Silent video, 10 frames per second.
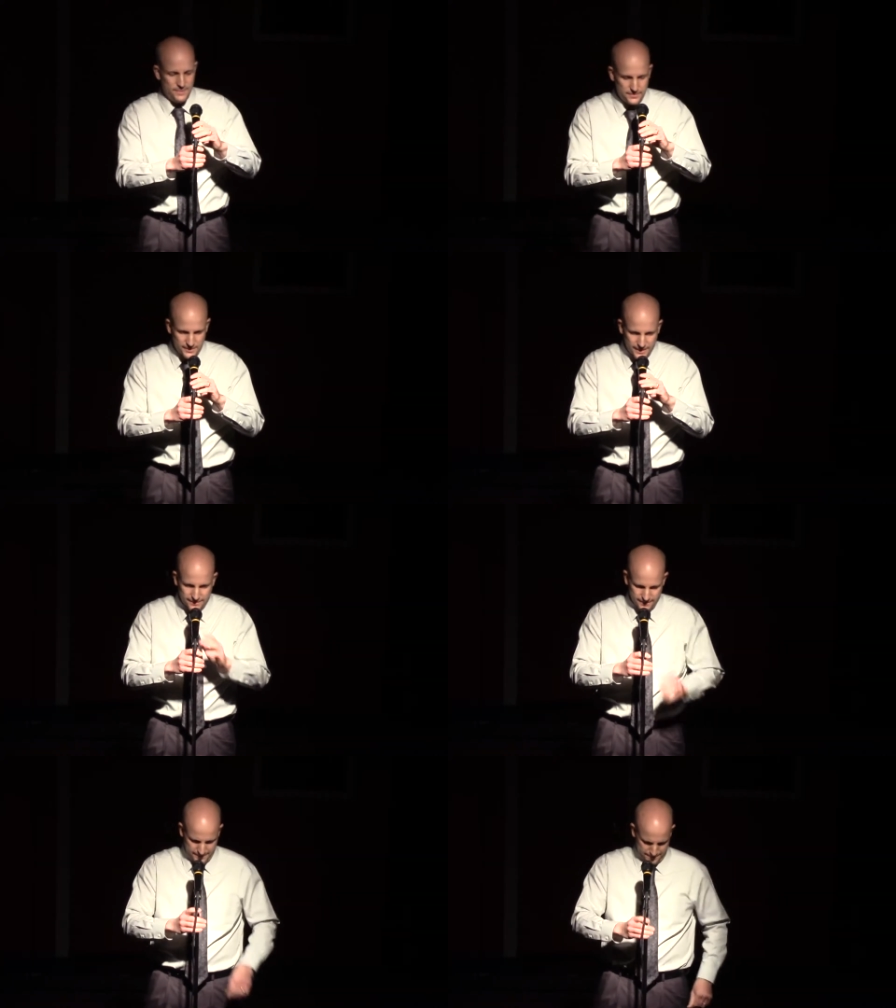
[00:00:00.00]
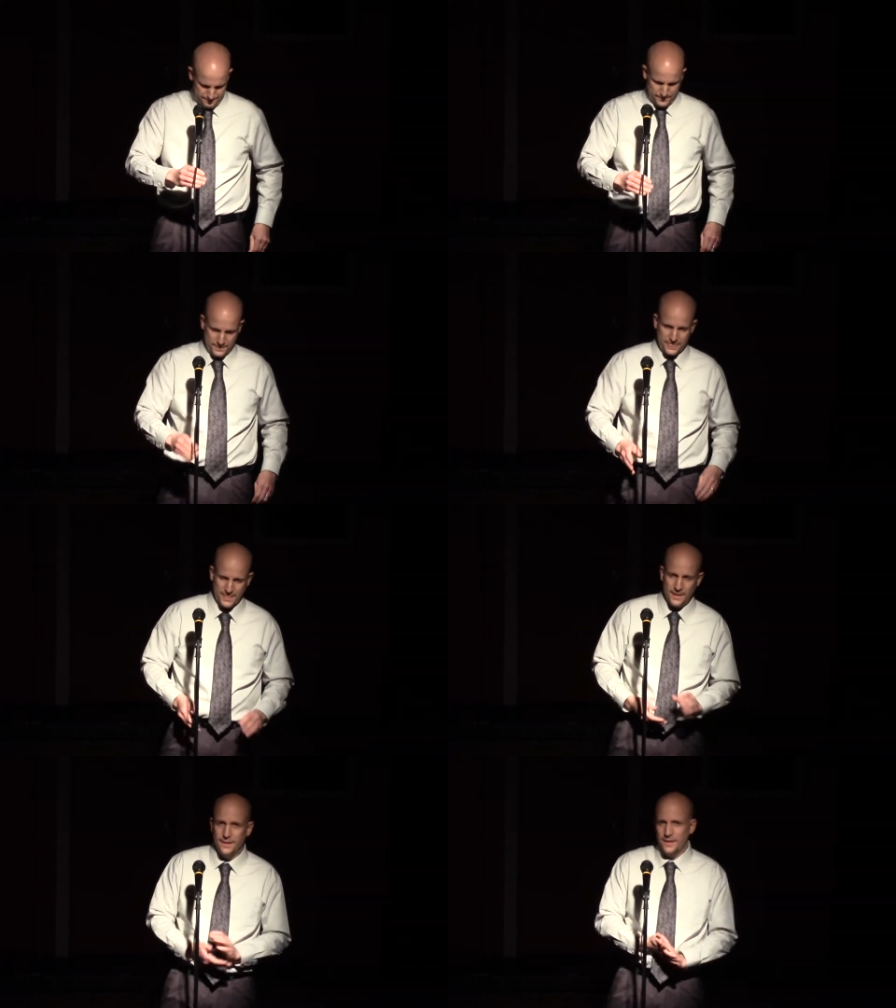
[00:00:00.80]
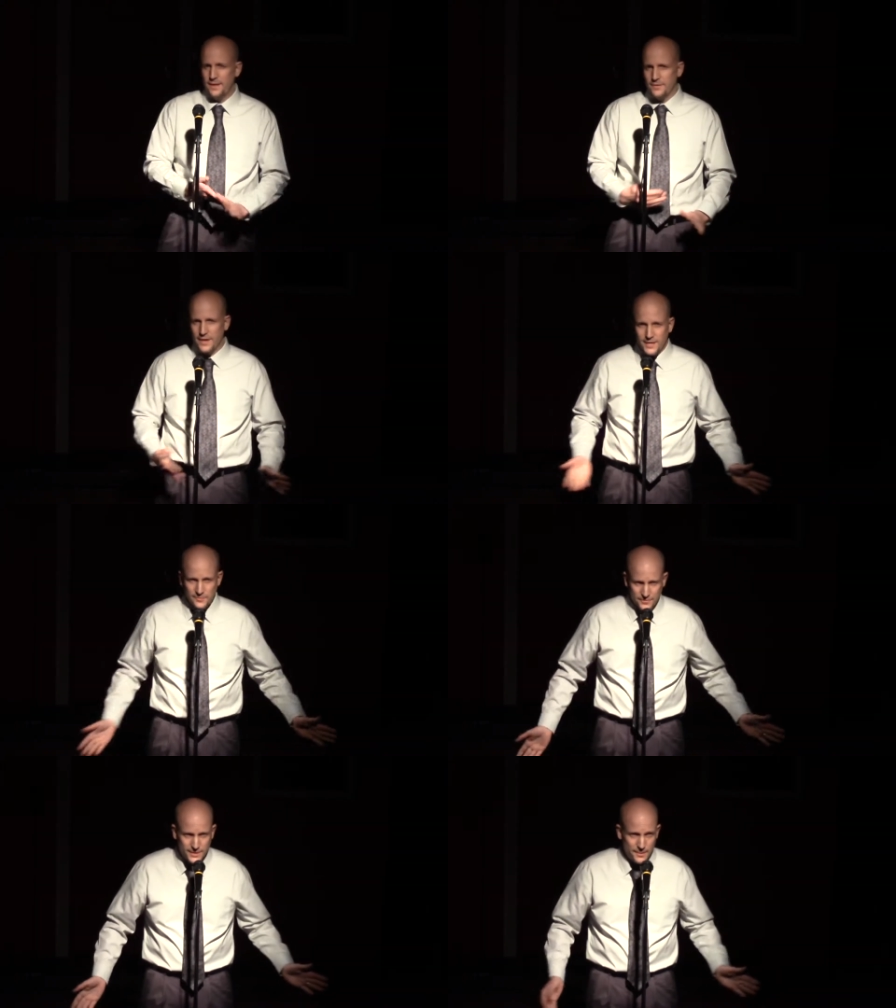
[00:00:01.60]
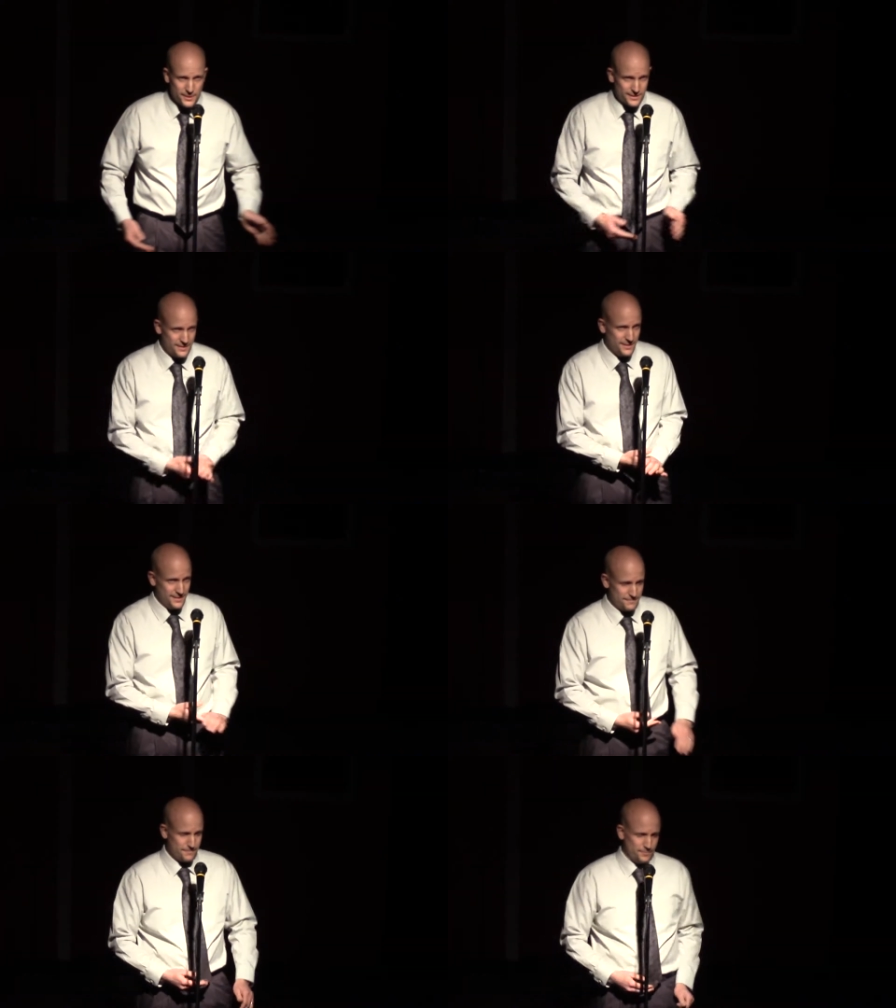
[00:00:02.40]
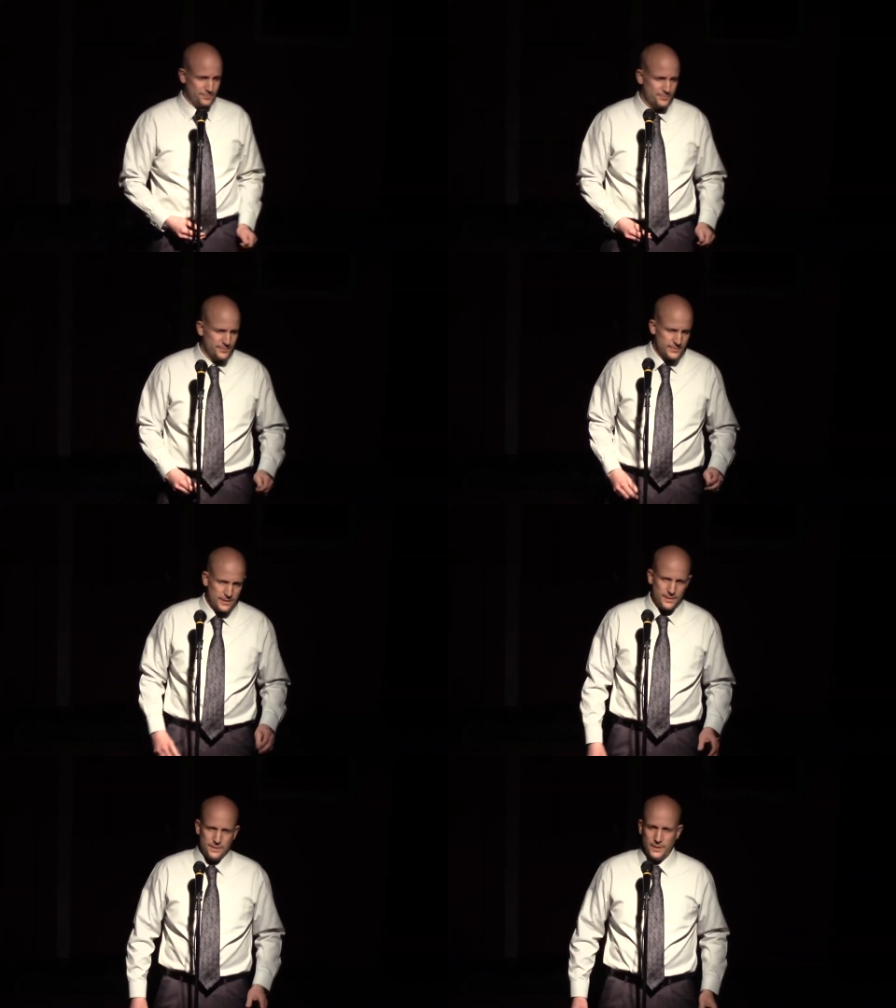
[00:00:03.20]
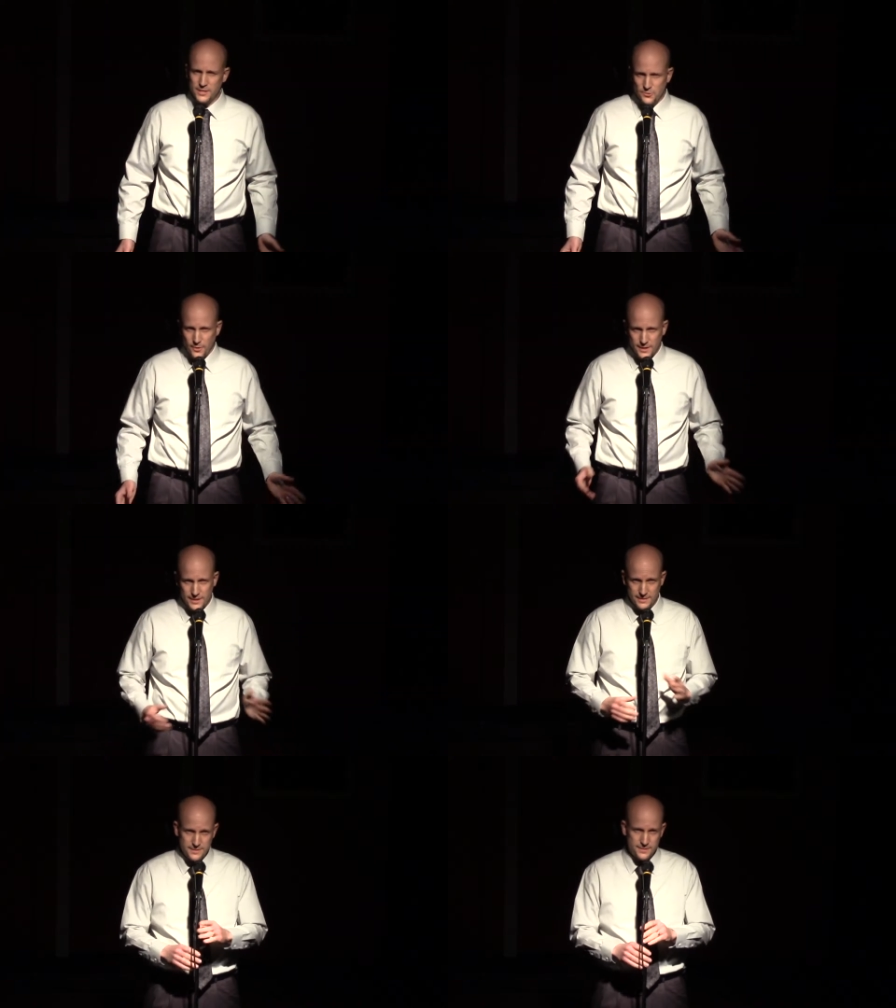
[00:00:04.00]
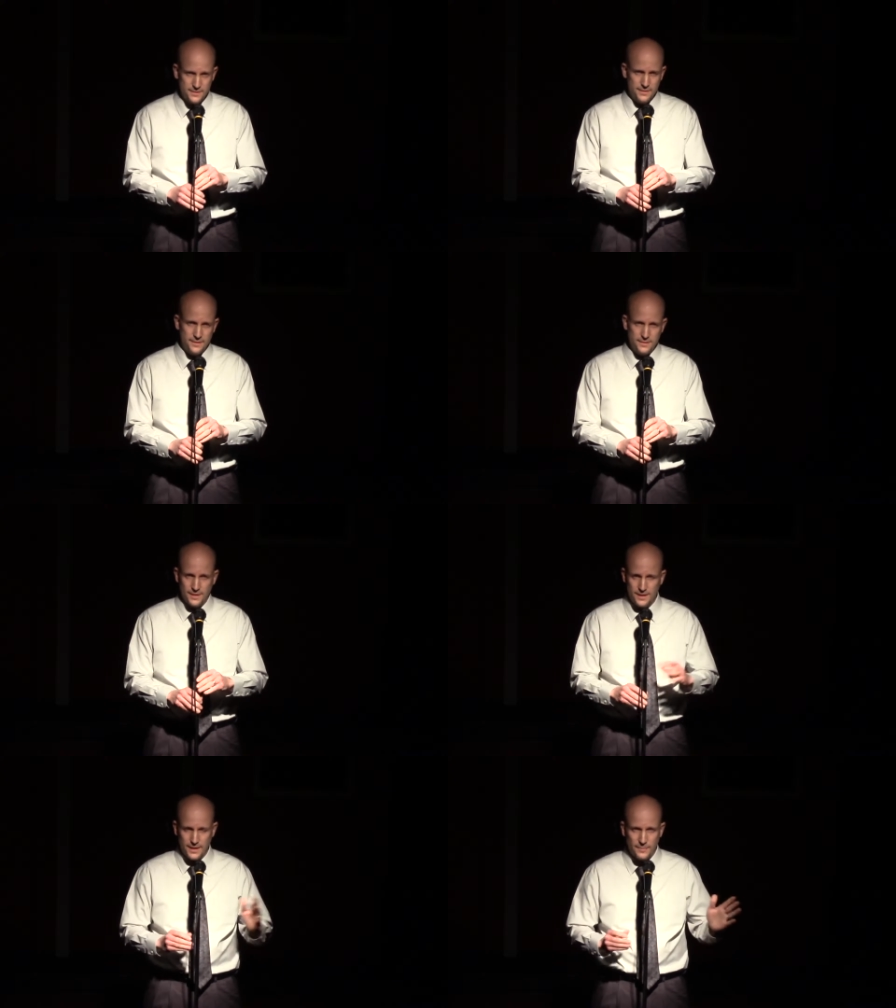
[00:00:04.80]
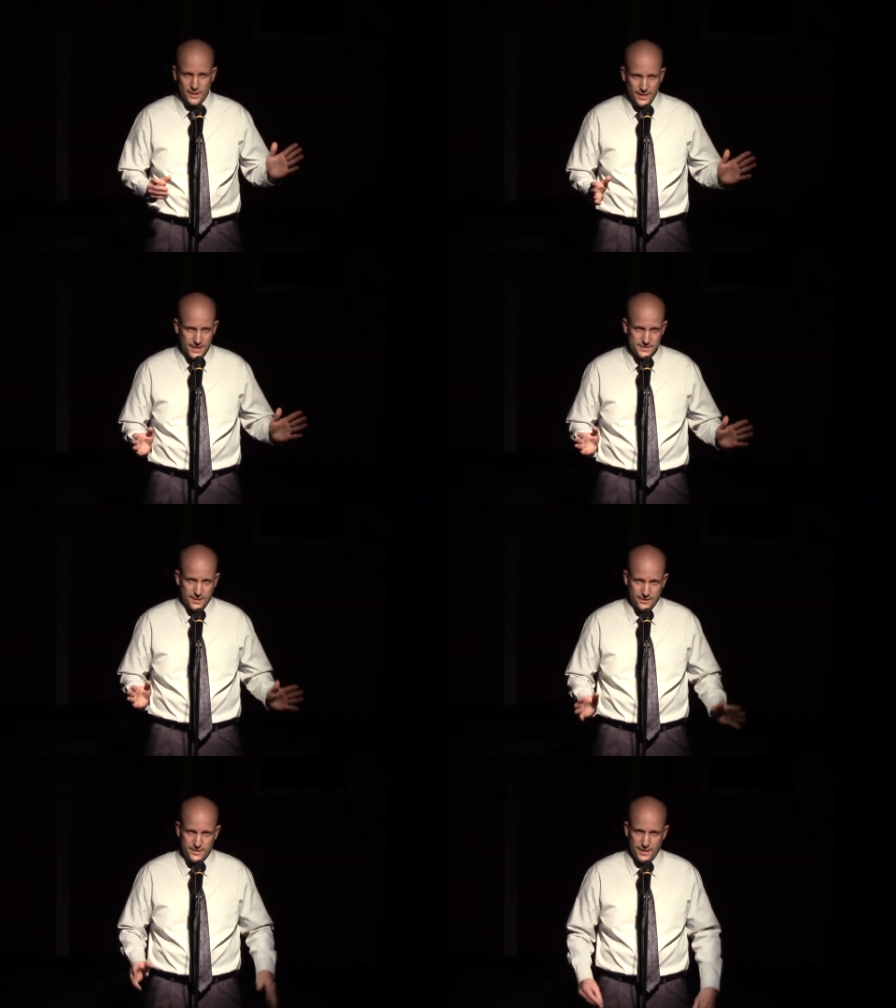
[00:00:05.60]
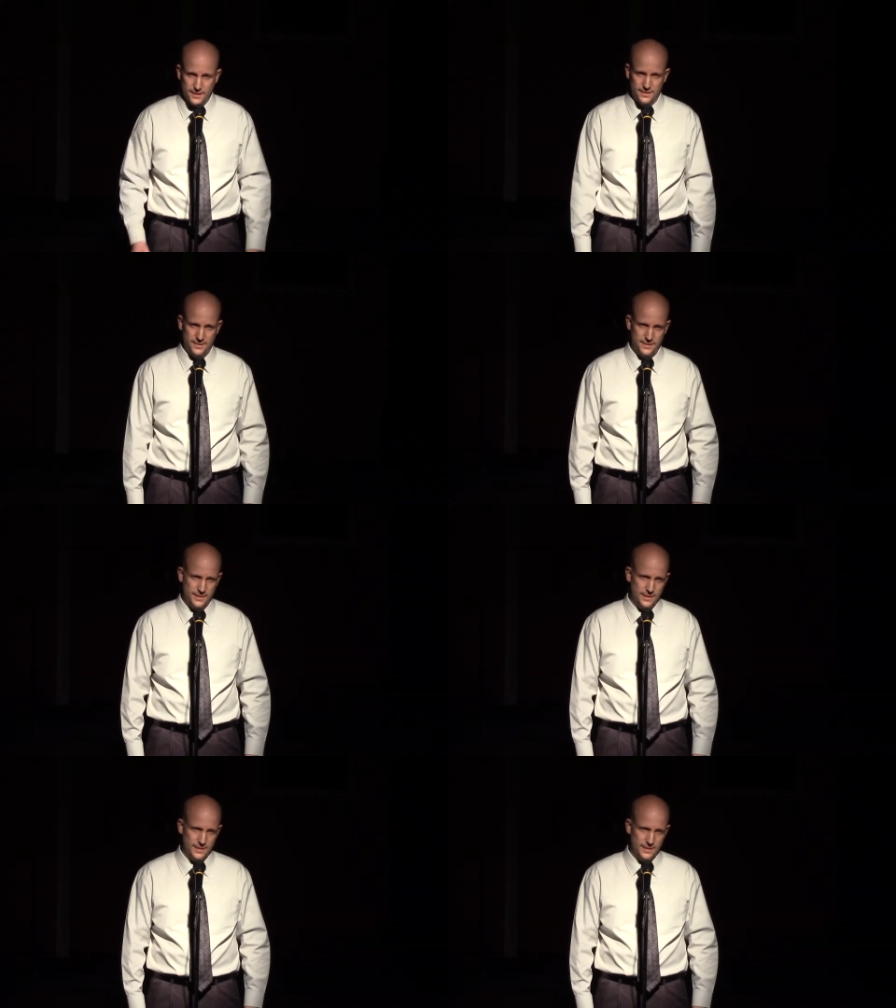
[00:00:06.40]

Maybe later. Thank you for coming. In my 20s, I got my last haircut.